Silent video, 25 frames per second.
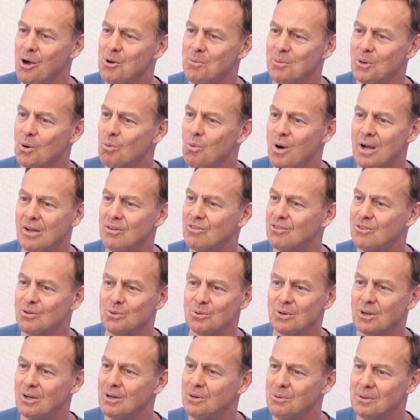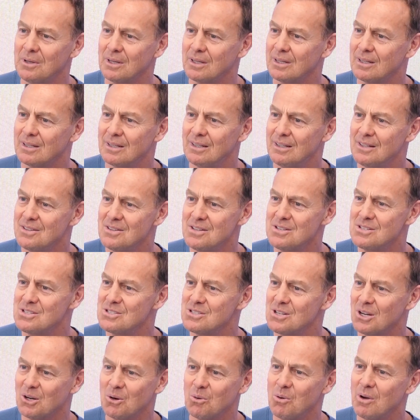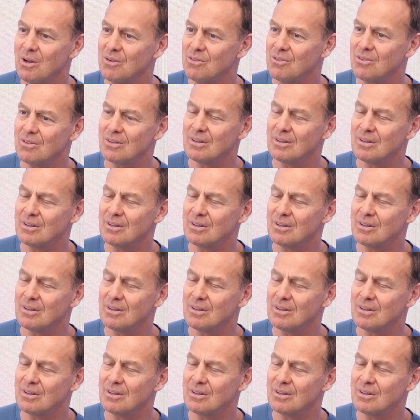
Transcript: and Away still going? This is a question.